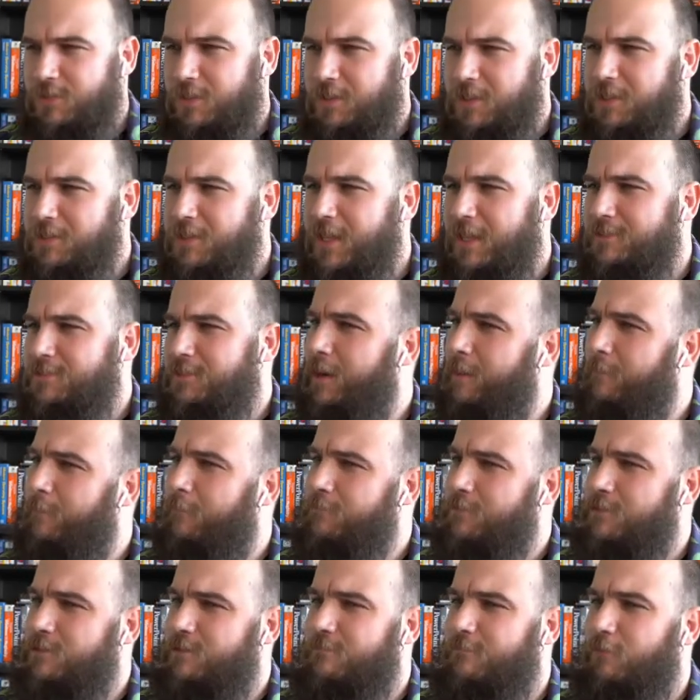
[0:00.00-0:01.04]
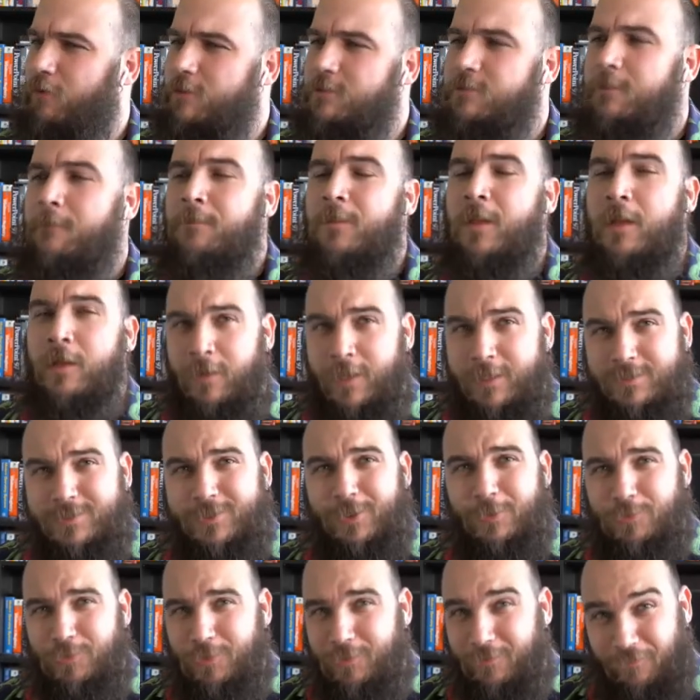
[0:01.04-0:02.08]
I think that's the name of this forest. Let's
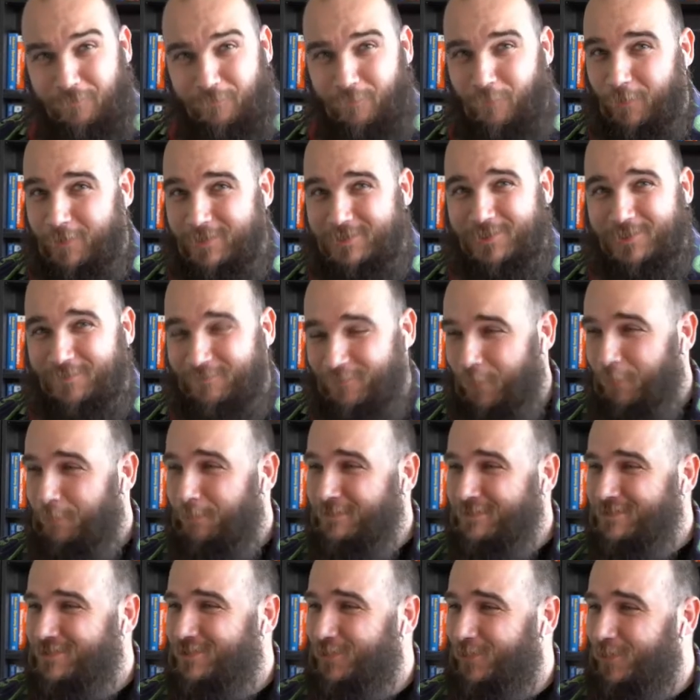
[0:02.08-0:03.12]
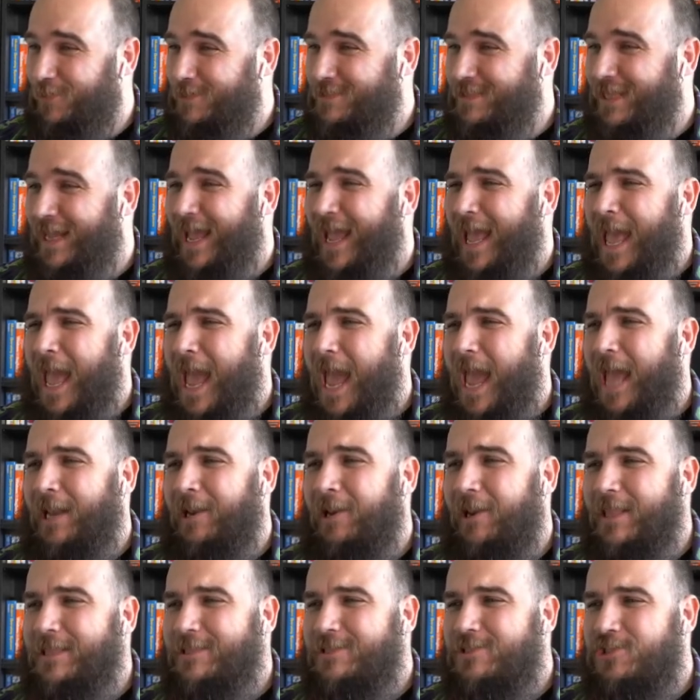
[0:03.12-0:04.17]
go to the forest of open source and
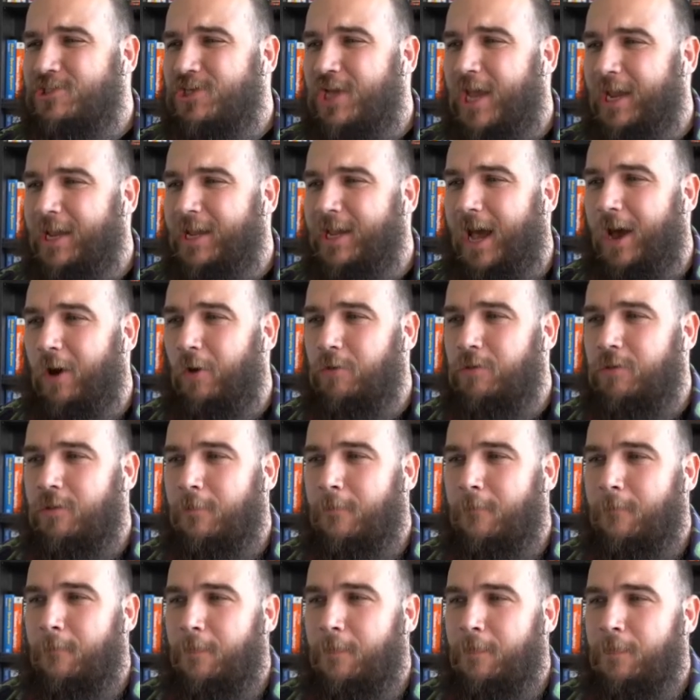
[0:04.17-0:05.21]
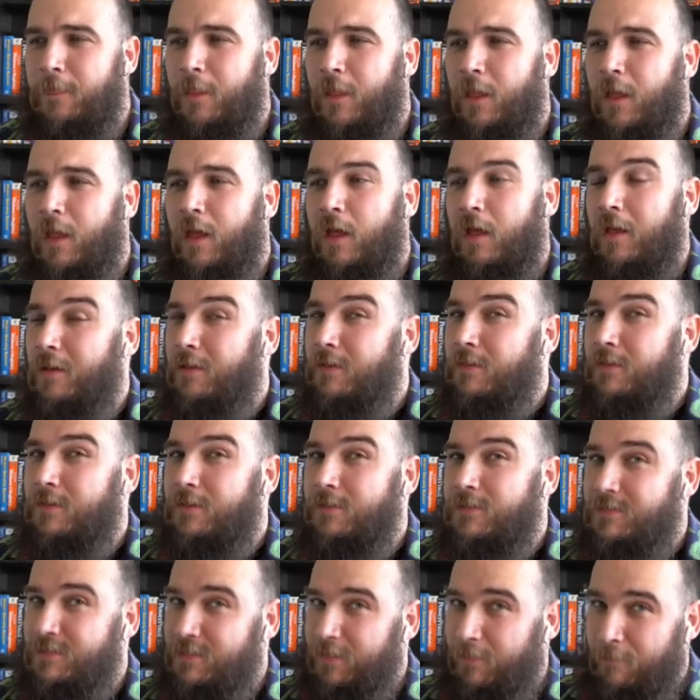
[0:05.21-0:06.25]
let's check out
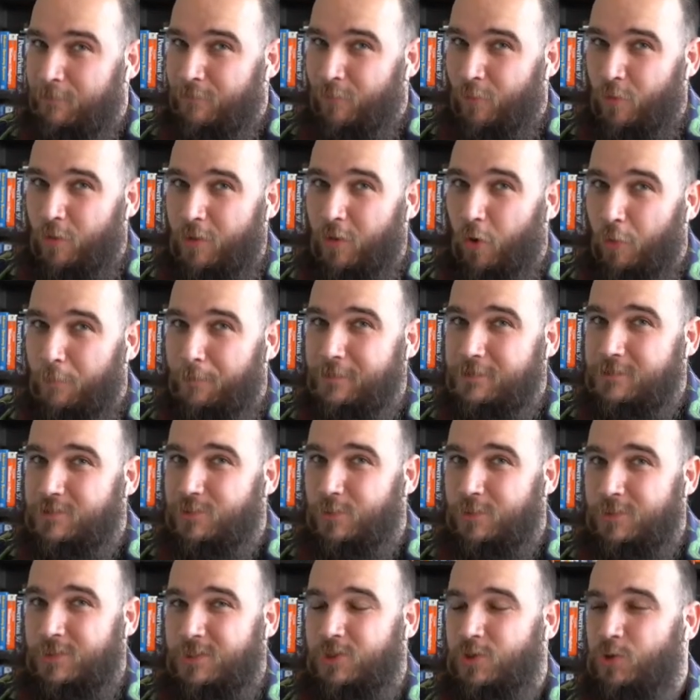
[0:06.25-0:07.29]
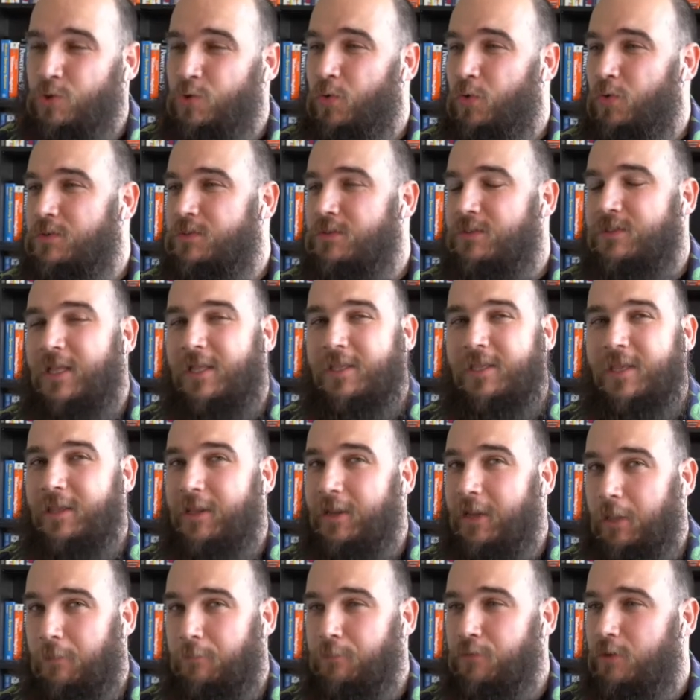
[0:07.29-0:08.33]
some more open source tools that can
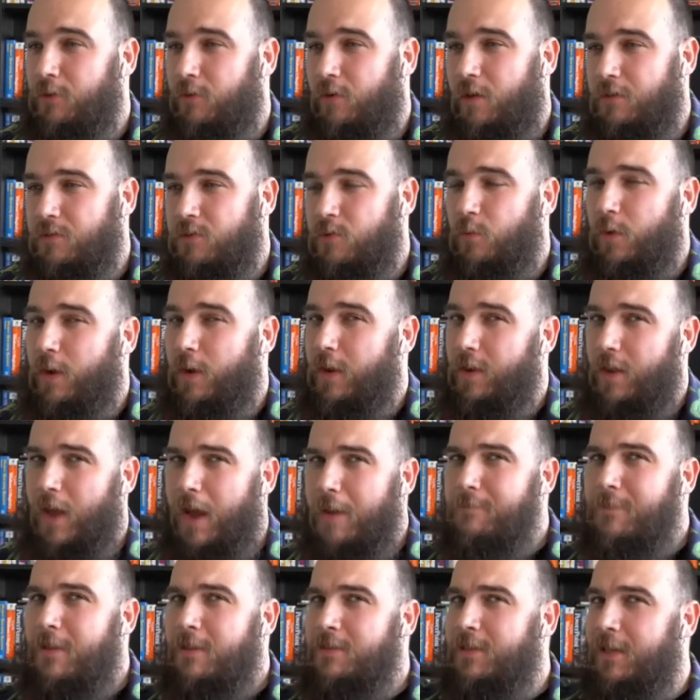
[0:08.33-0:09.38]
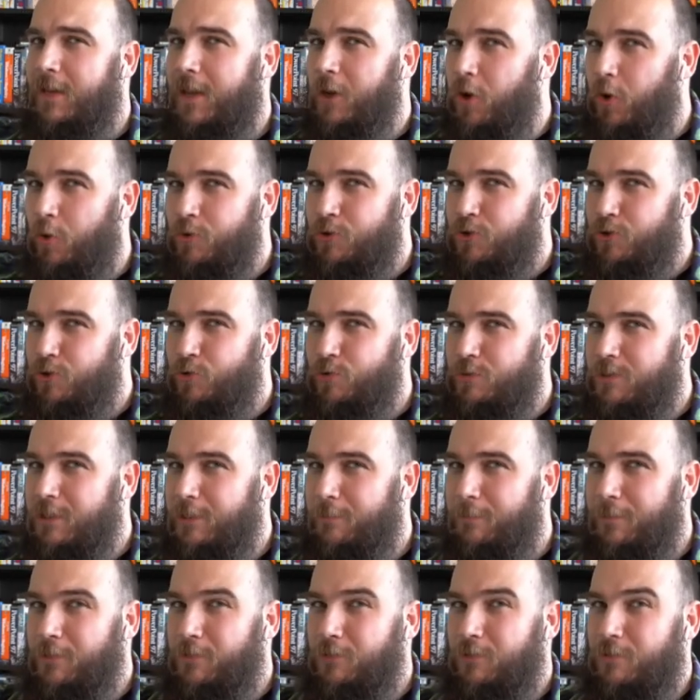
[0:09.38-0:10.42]
help you along the way. I'm not going to go too
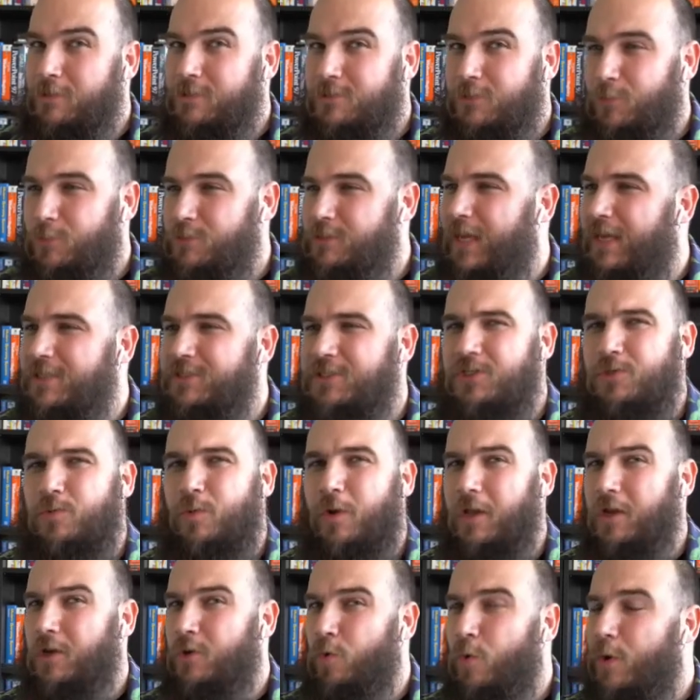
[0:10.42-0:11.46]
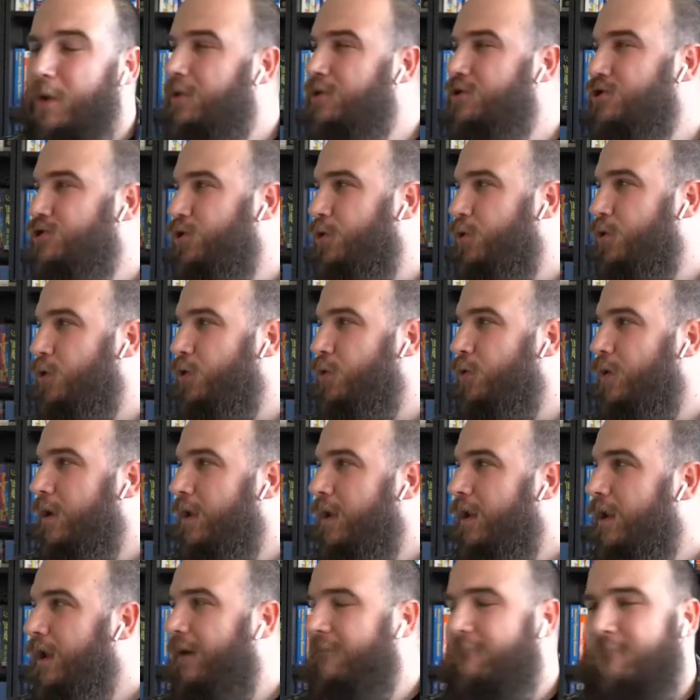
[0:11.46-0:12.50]
deep into these tools. I just want to quickly show you
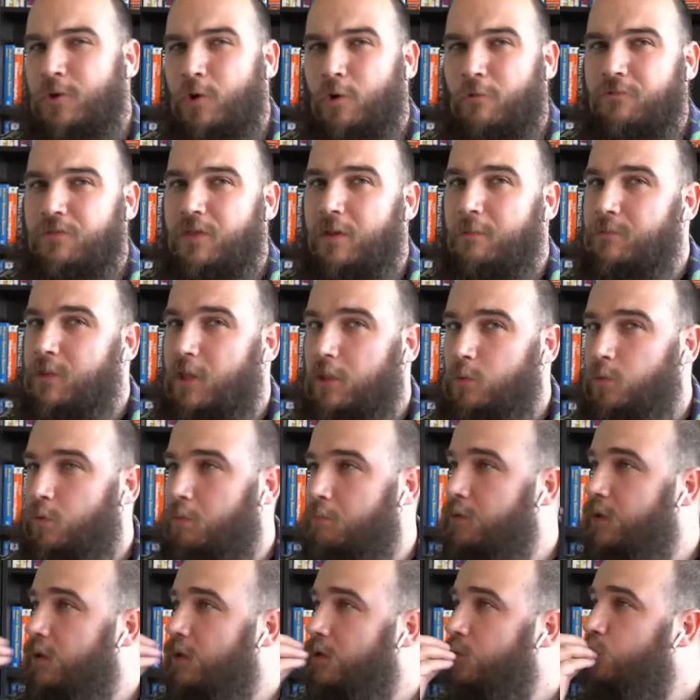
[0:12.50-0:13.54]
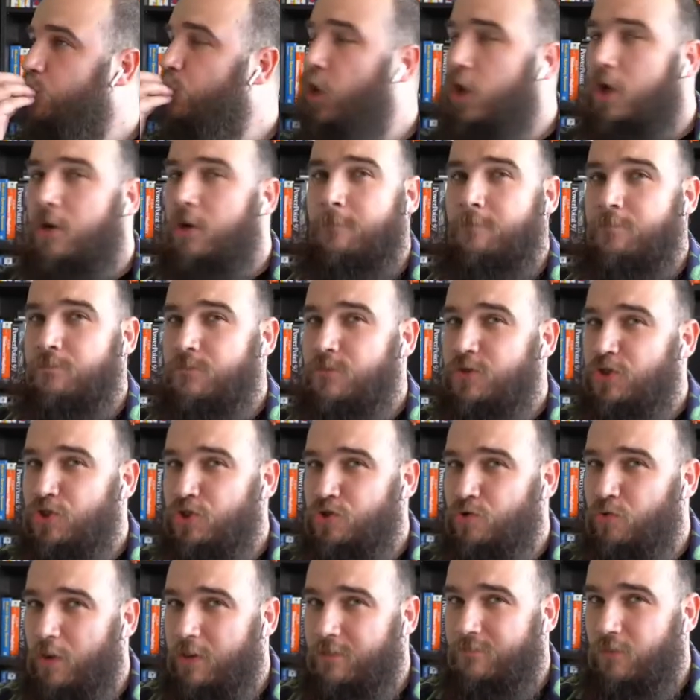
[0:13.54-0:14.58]
a few of them that will be just
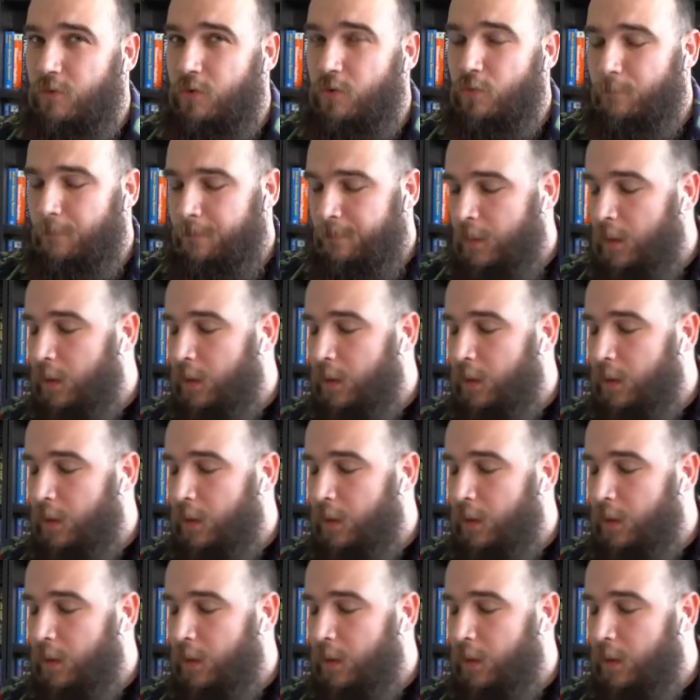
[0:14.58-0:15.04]
great for you.